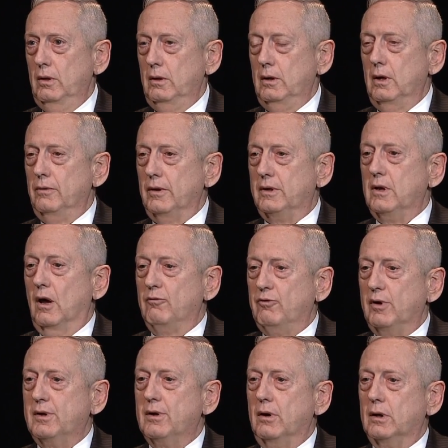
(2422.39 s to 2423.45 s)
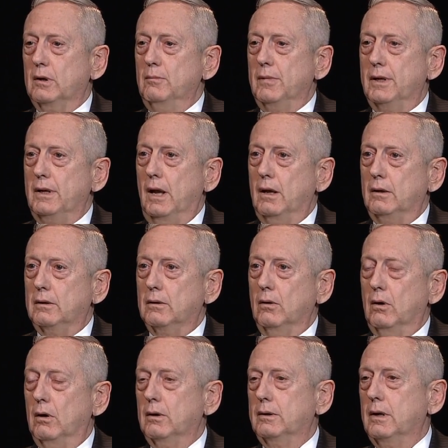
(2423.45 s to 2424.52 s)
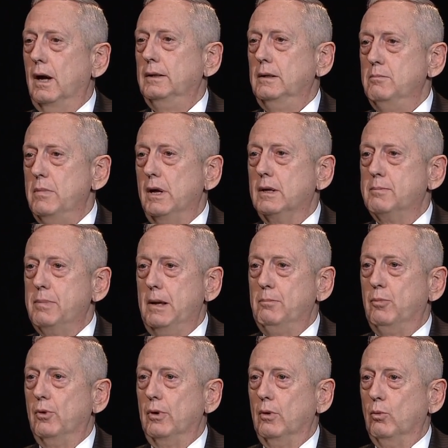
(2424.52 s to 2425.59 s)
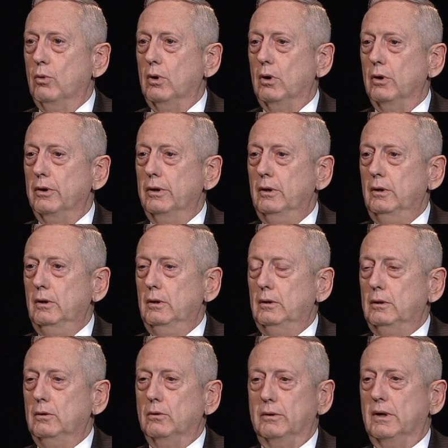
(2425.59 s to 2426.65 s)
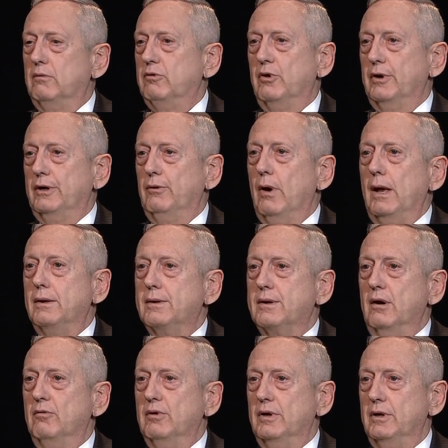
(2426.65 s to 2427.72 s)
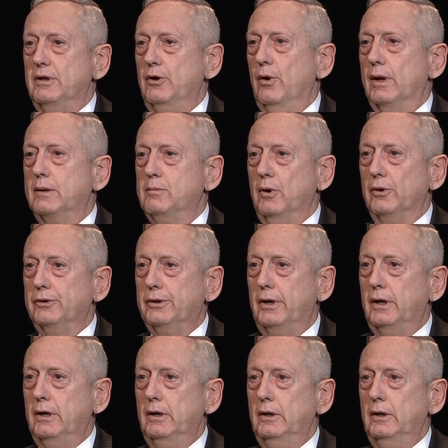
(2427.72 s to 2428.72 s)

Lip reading: in the toughest circumstance alongside the best people in the world, you'll never regret serving in the U.S. military.